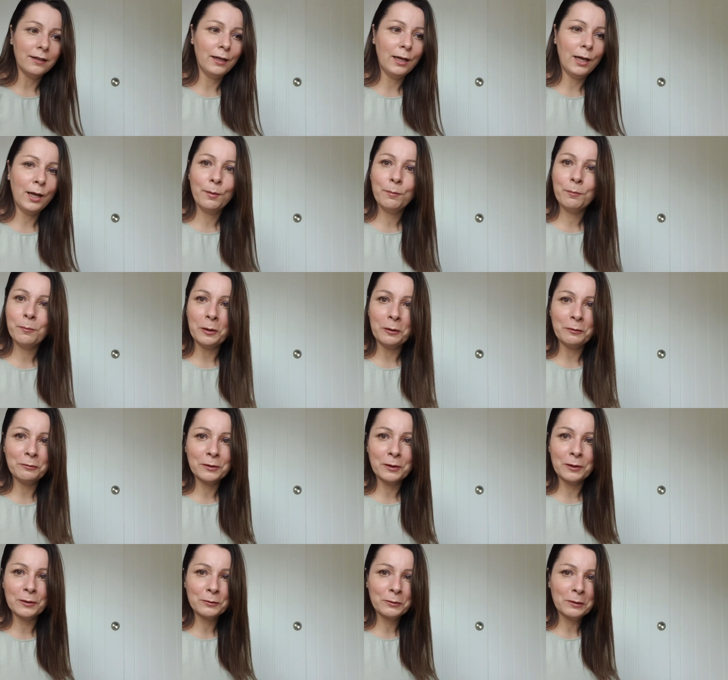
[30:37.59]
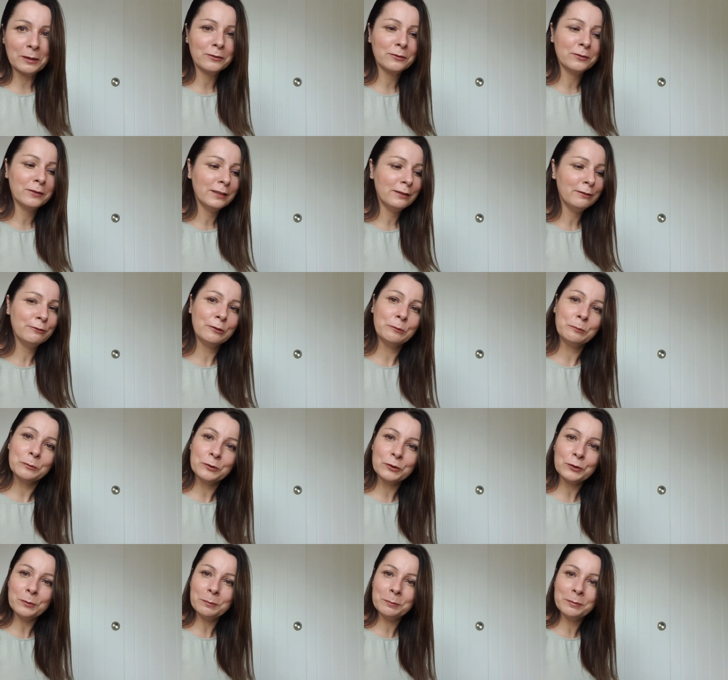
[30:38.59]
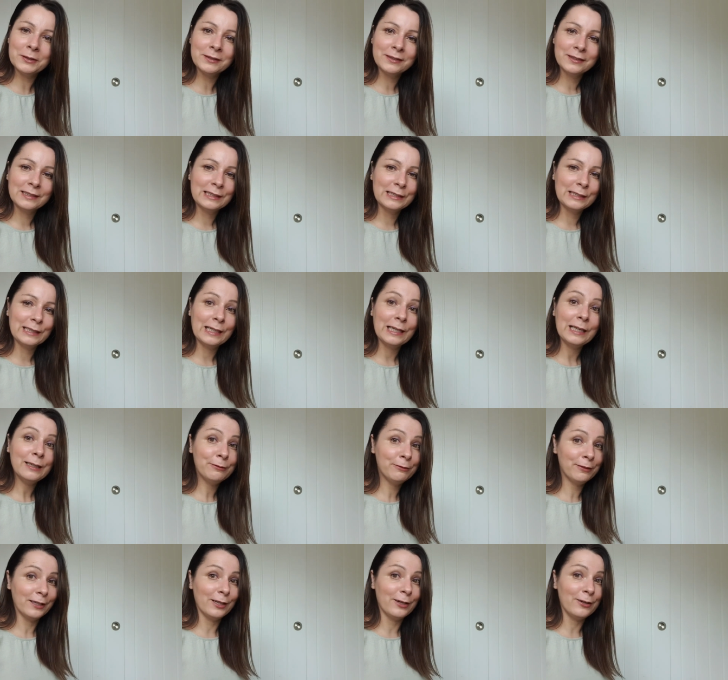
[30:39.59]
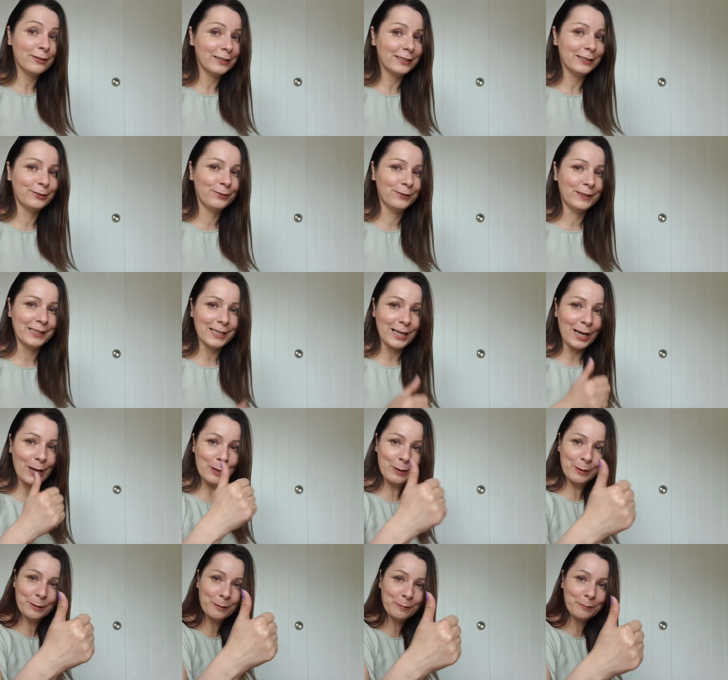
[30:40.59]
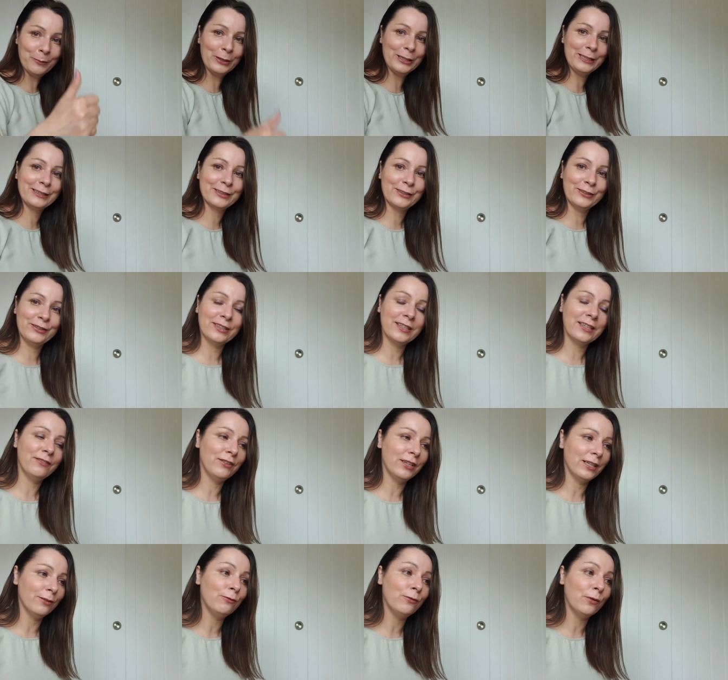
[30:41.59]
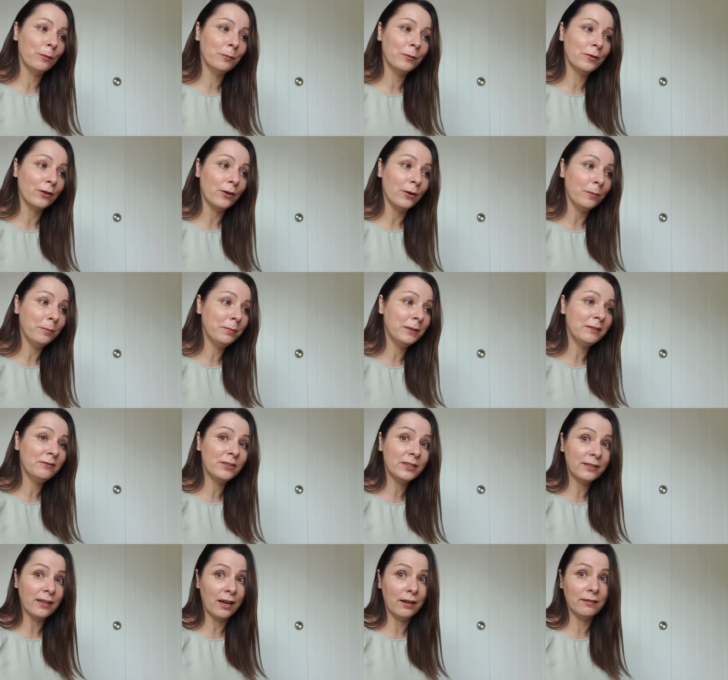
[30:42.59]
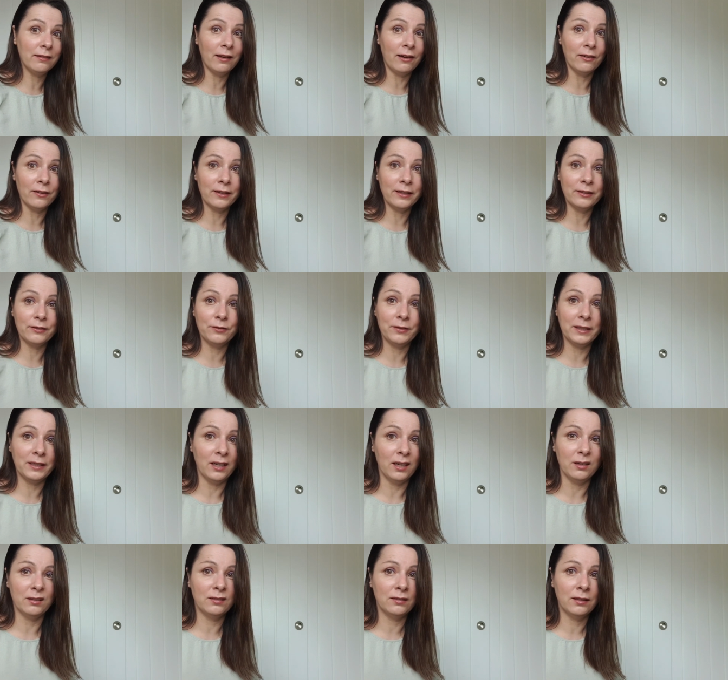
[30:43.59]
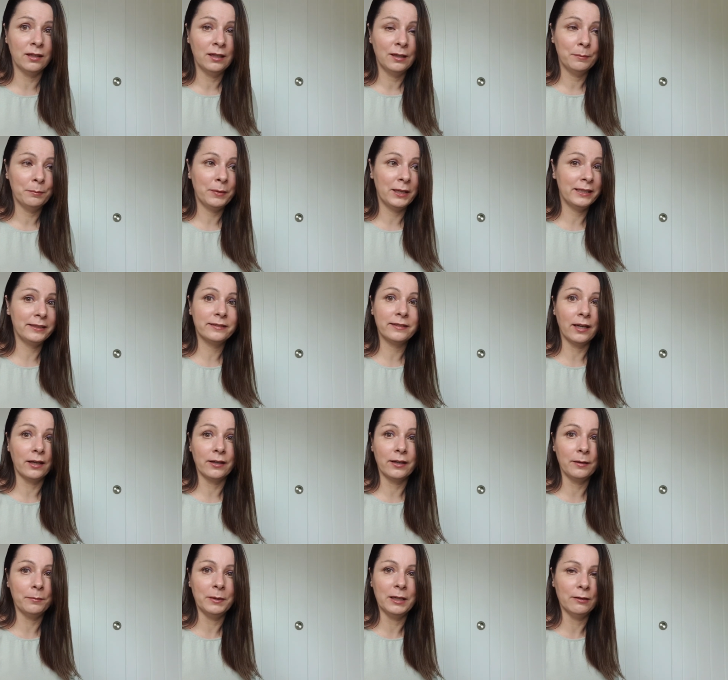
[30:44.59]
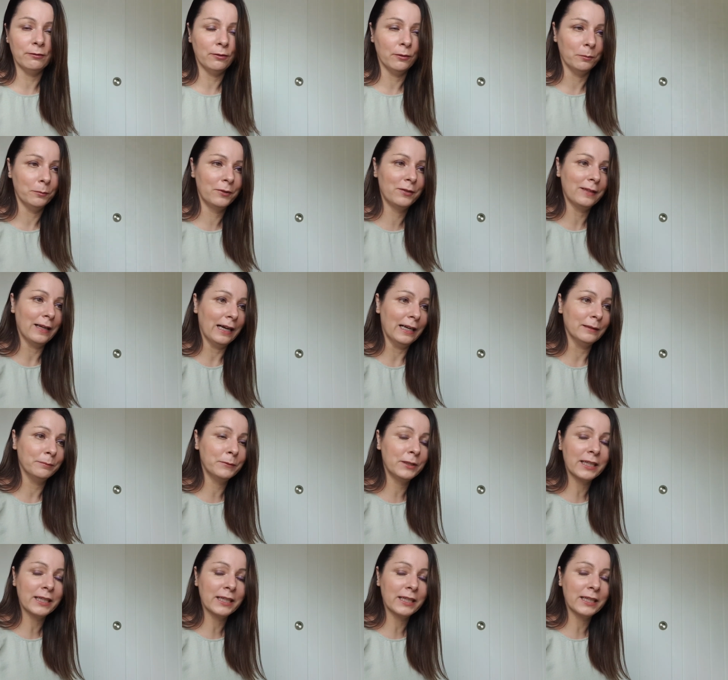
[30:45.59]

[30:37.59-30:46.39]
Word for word: Um, I forgot to ask for any thumbs up. If you like this video, please could you give it a thumbs up. If you don't like this video, please don't give me a thumbs down.